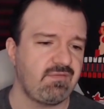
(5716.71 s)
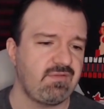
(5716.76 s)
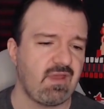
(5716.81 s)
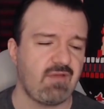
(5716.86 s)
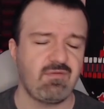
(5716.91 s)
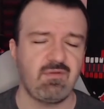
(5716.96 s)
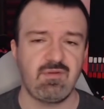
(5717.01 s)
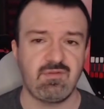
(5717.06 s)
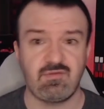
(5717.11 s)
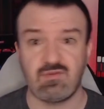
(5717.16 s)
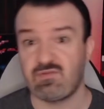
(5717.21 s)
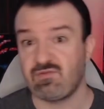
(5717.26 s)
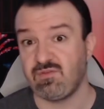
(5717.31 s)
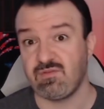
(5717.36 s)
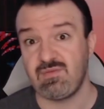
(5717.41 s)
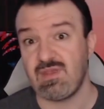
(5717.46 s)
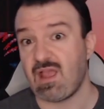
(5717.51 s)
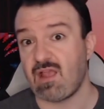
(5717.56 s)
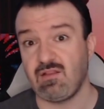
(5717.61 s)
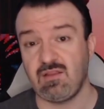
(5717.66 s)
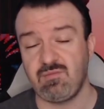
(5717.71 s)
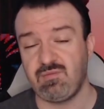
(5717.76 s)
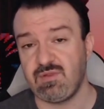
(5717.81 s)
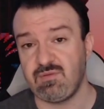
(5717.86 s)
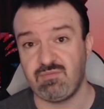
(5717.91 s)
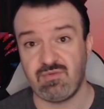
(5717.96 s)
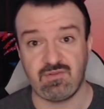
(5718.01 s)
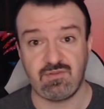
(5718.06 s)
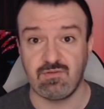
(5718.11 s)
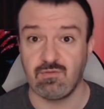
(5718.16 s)
If you haven't, especially me, I only
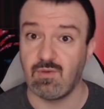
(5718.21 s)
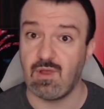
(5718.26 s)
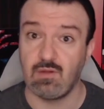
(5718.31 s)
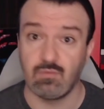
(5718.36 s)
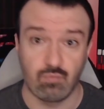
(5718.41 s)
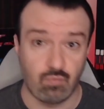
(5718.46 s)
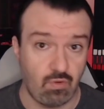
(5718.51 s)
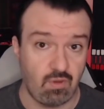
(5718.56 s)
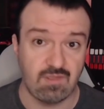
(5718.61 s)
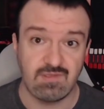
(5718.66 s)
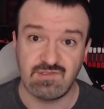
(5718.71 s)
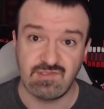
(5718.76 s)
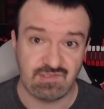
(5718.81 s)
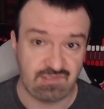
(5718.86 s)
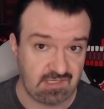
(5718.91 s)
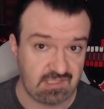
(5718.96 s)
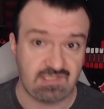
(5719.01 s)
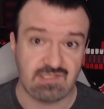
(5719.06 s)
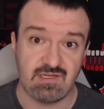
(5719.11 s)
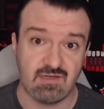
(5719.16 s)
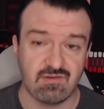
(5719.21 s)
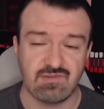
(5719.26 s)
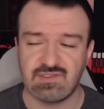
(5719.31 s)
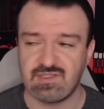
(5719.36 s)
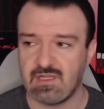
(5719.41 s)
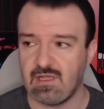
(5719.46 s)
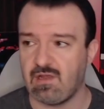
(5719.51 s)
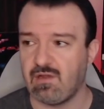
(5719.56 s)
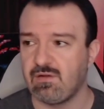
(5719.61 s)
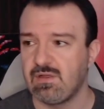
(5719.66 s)
played Breath of the Wild once 6 years
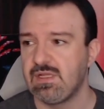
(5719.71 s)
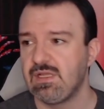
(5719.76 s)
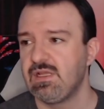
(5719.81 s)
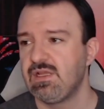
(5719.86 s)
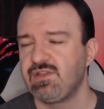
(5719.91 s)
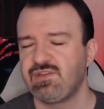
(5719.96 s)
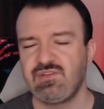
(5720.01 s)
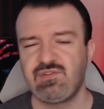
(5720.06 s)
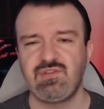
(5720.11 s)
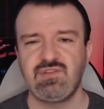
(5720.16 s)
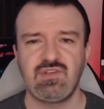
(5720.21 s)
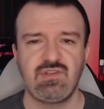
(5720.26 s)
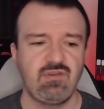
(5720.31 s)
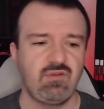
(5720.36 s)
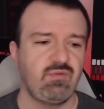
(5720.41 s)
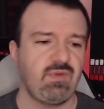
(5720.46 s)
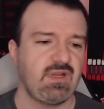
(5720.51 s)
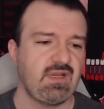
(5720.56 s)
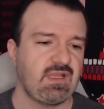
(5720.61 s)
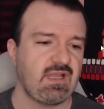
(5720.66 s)
ago. So this is a good way.